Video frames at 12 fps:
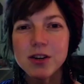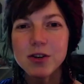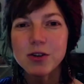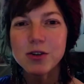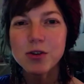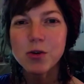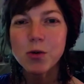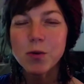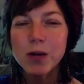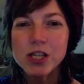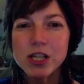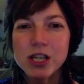a
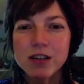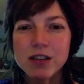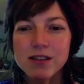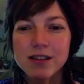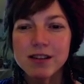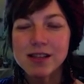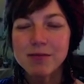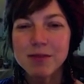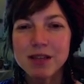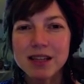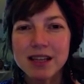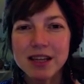Norwegian. It's something
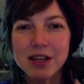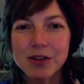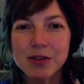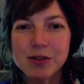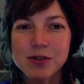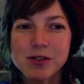that they use.